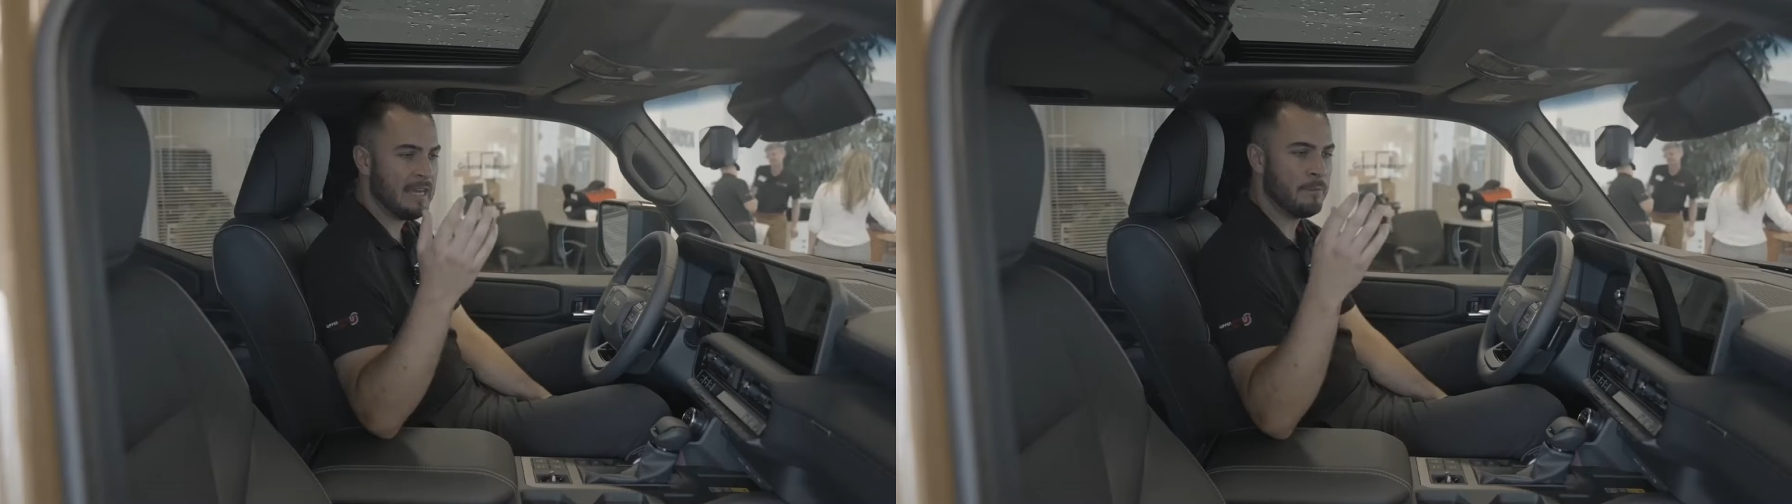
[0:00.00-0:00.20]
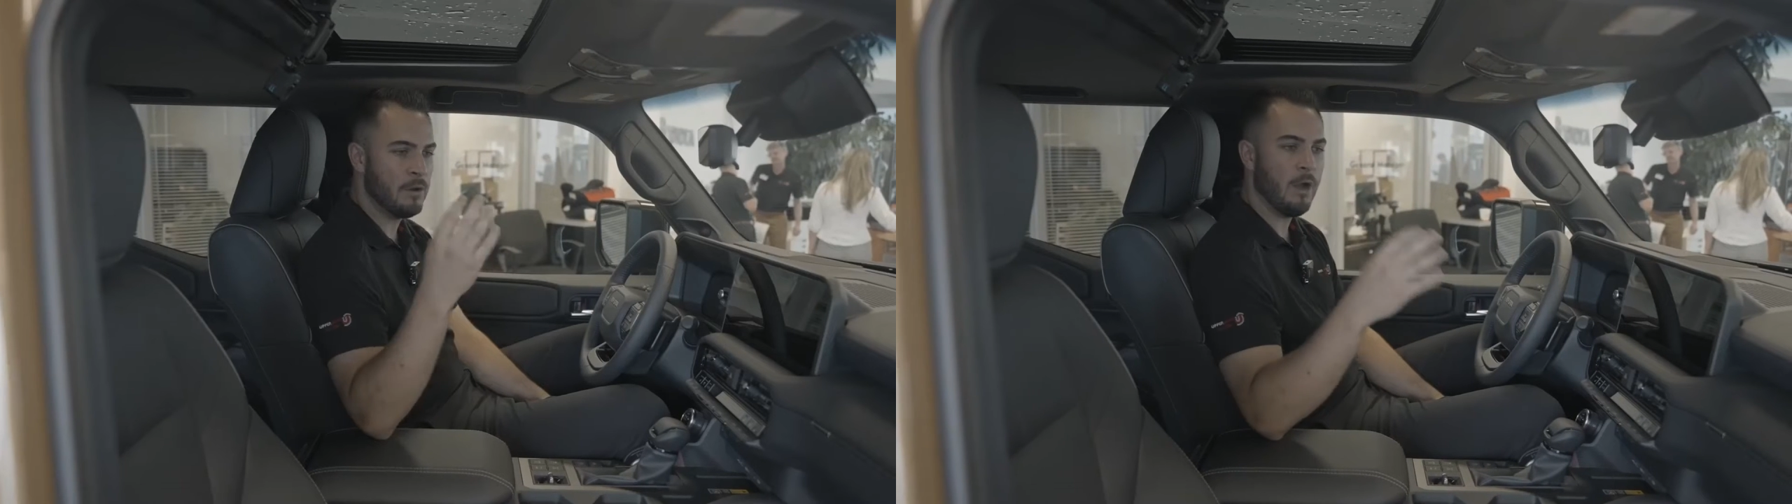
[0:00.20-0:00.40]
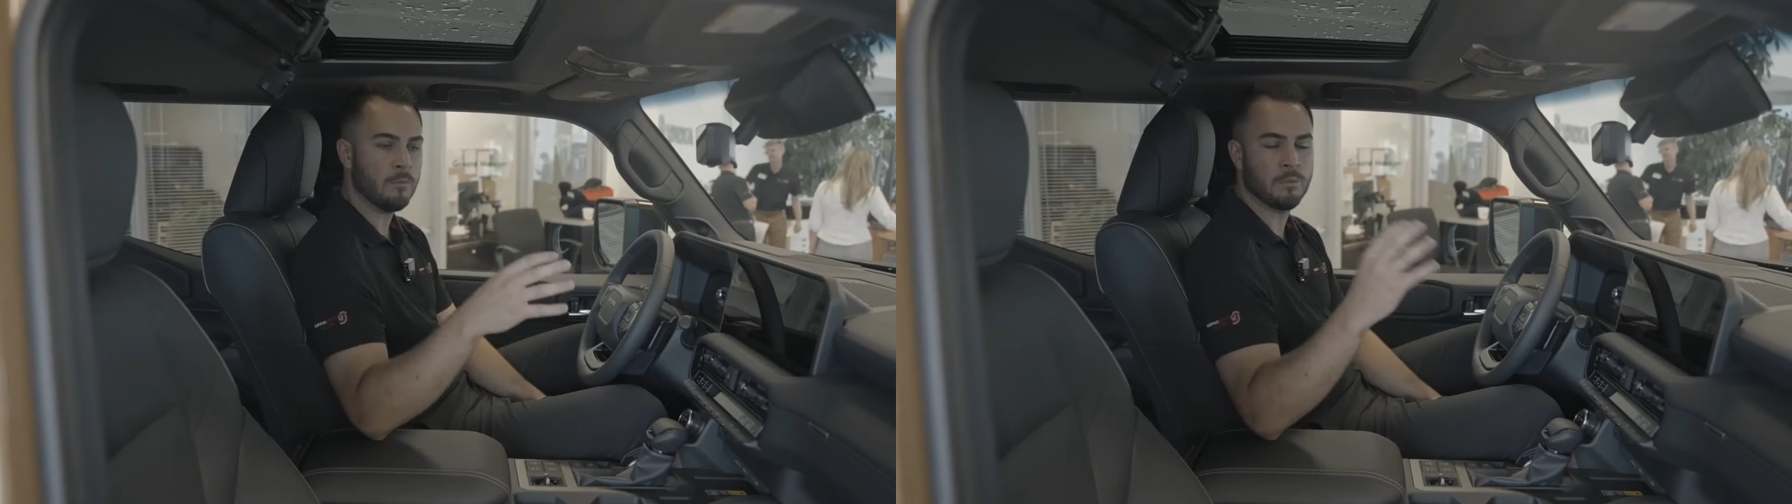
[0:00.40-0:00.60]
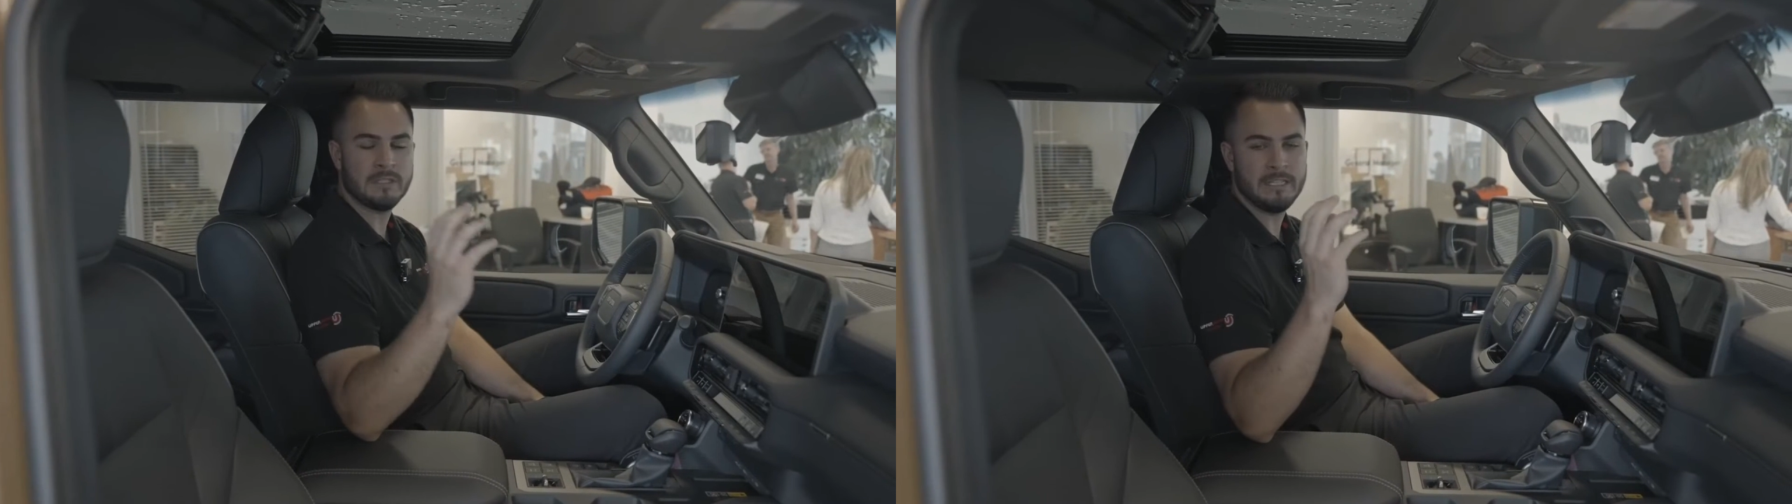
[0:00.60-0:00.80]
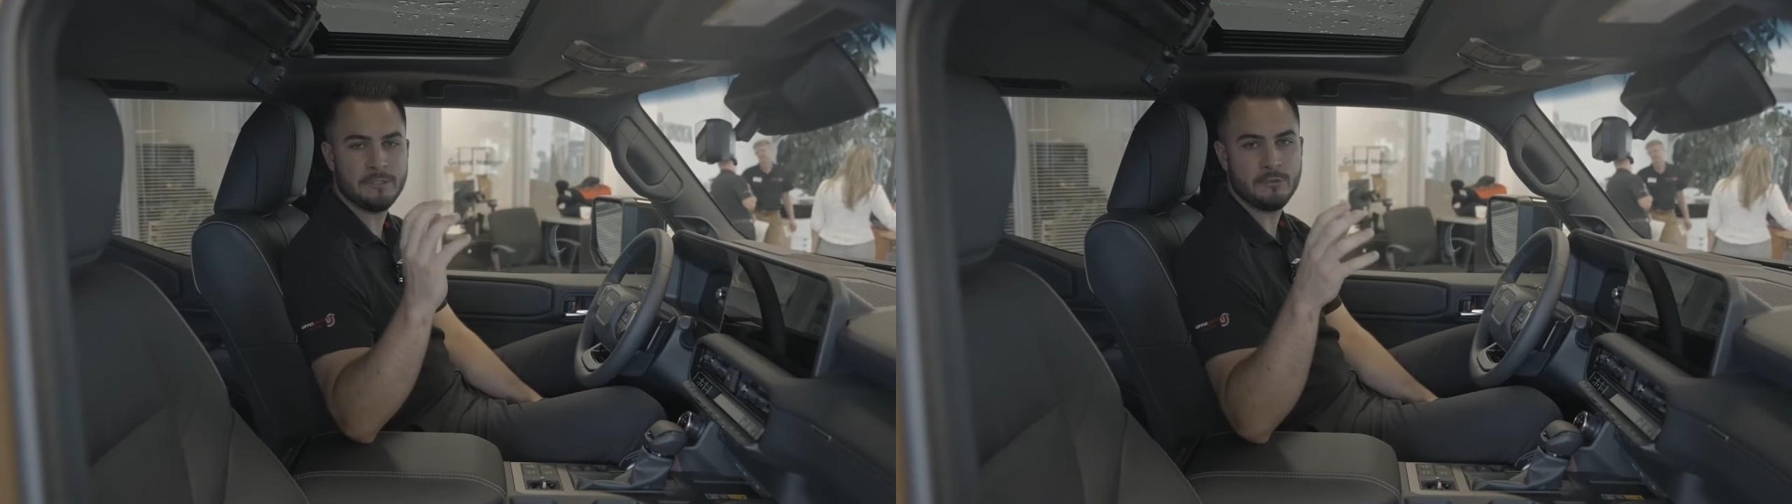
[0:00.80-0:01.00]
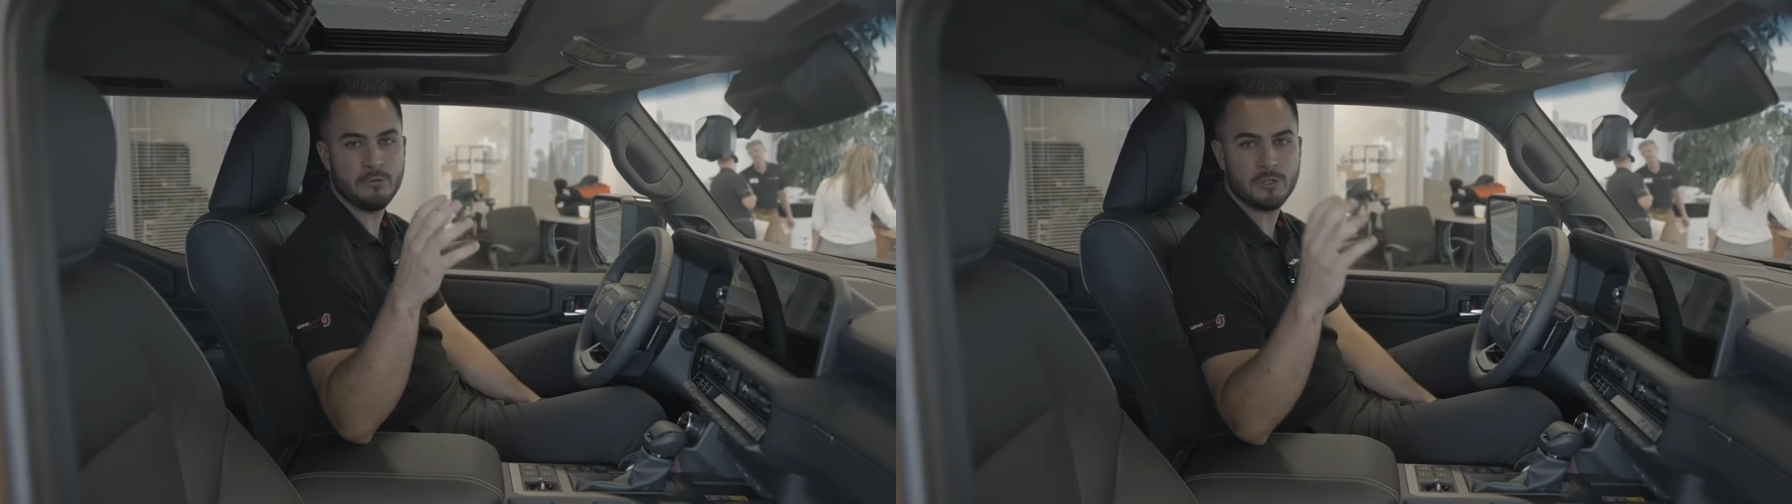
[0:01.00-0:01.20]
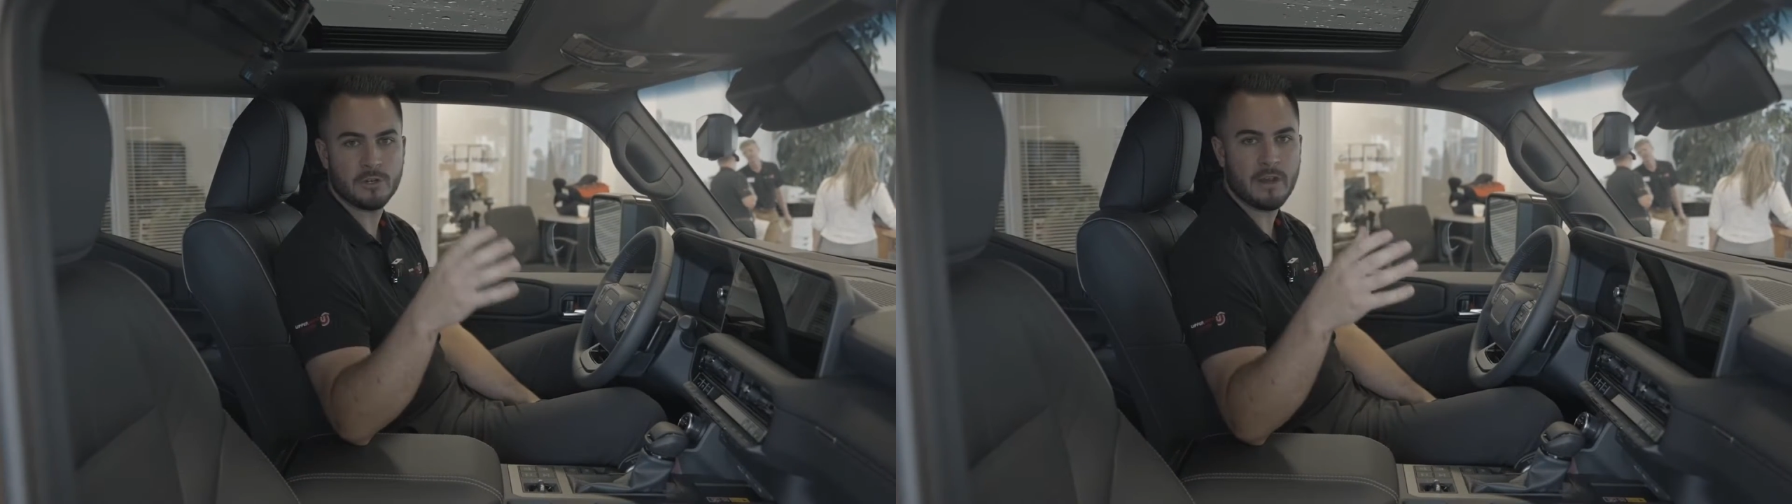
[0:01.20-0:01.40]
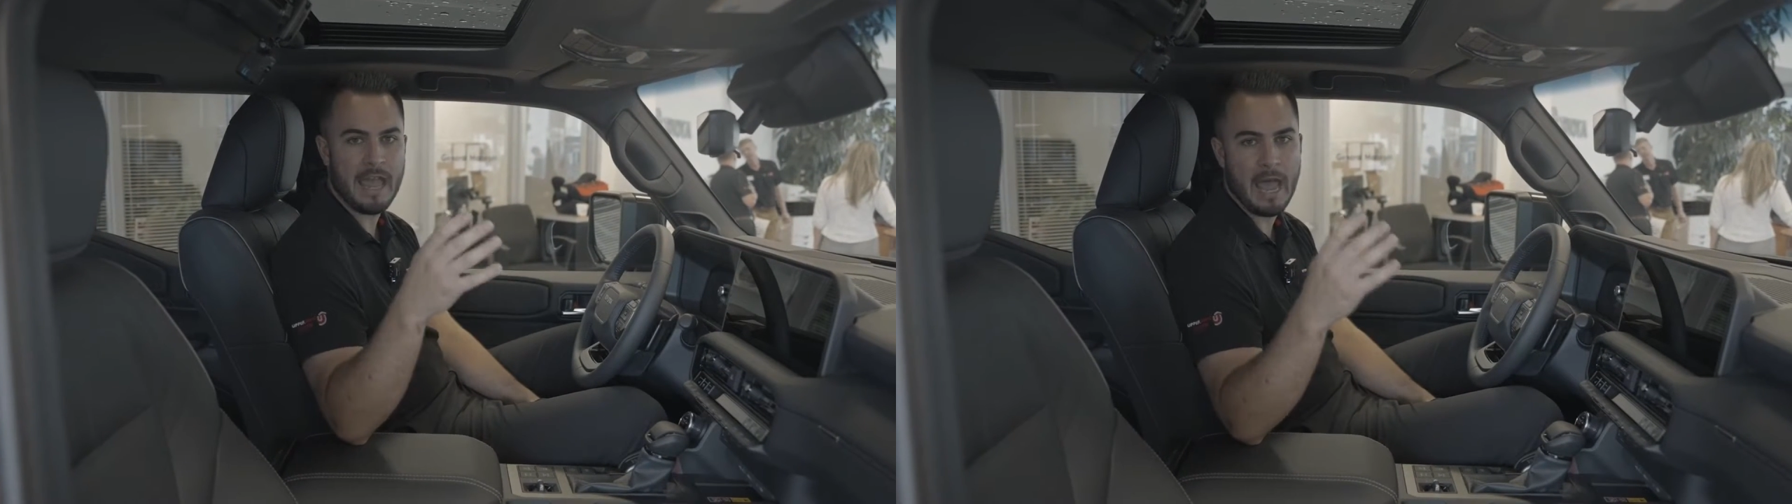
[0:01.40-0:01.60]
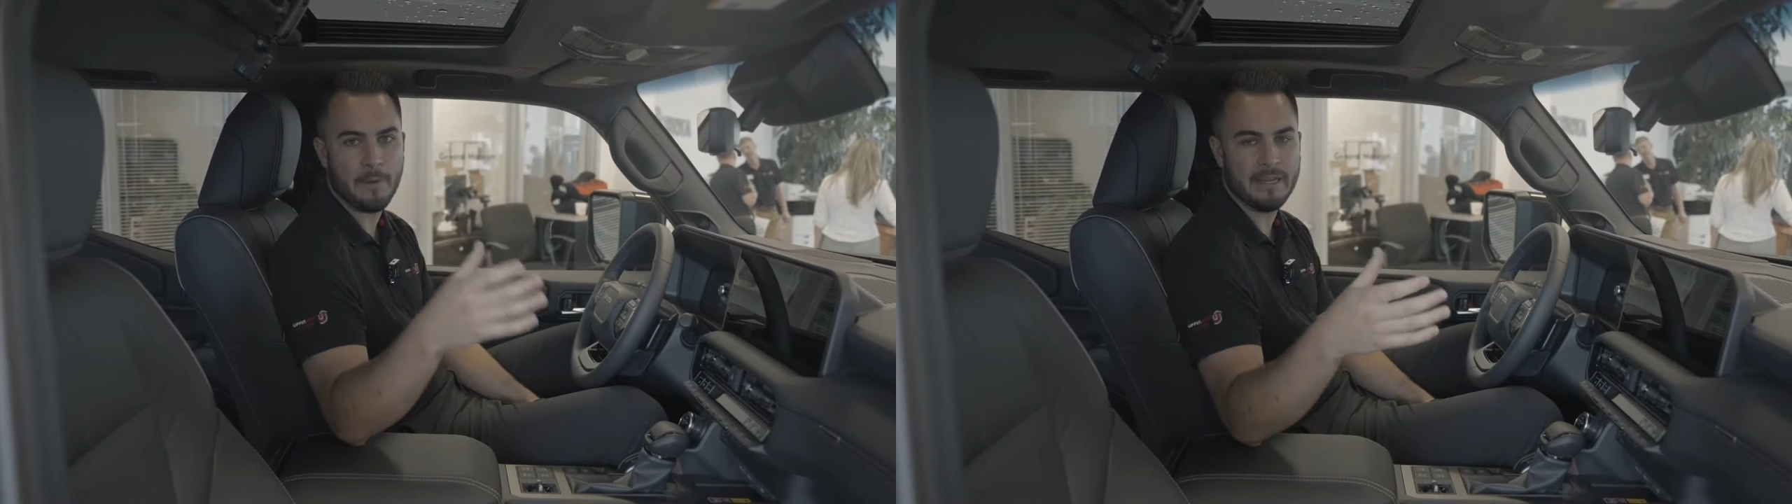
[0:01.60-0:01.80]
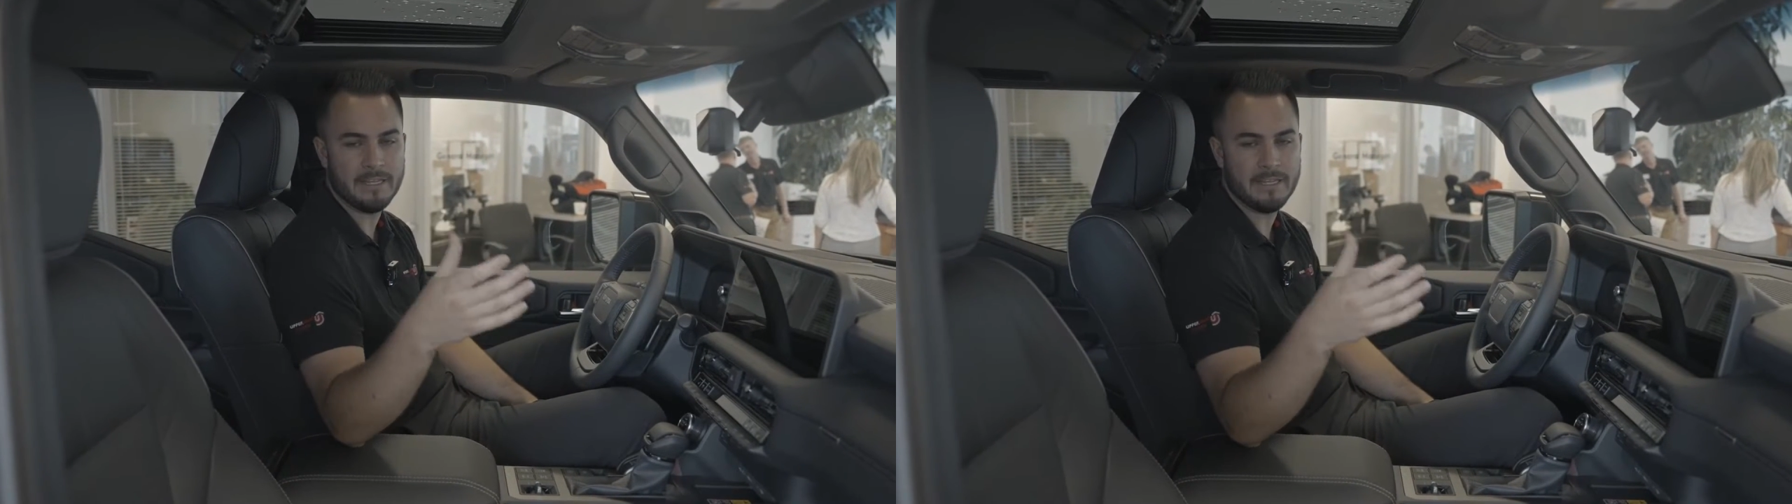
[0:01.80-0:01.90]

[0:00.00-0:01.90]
And I'm not really too sure how